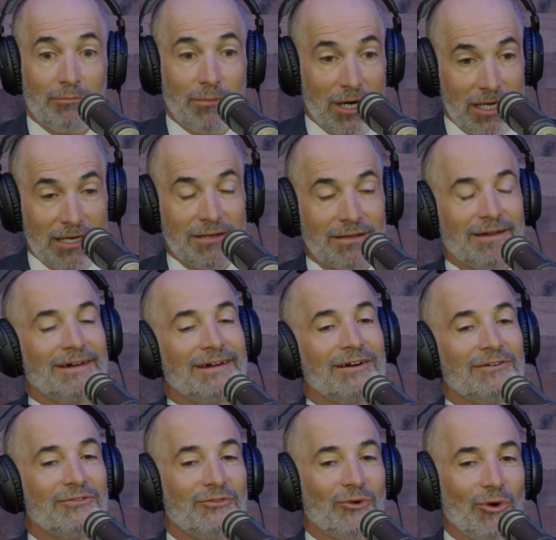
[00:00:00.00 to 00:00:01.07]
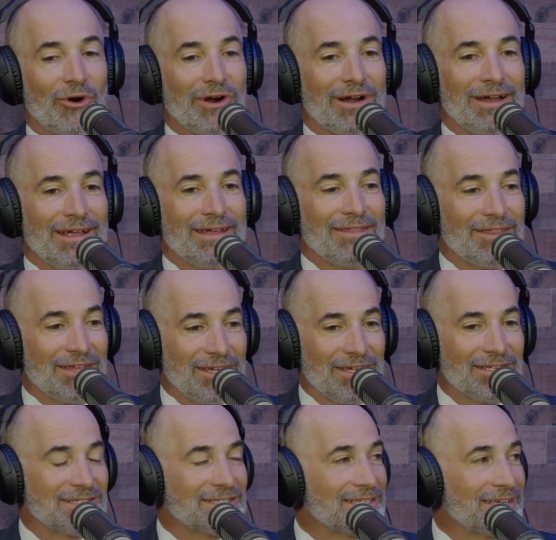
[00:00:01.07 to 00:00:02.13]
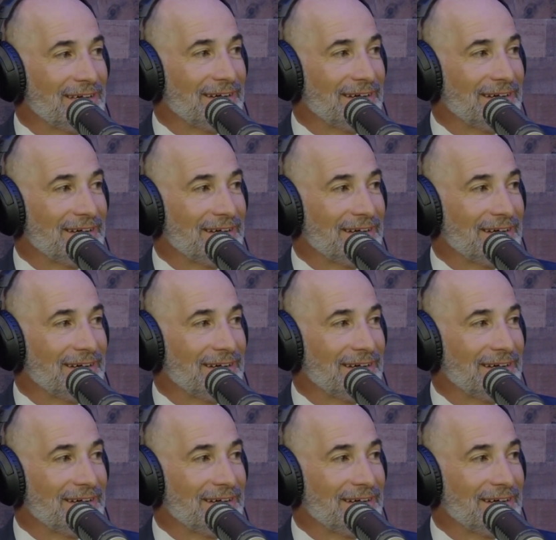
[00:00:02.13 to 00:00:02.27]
money for these.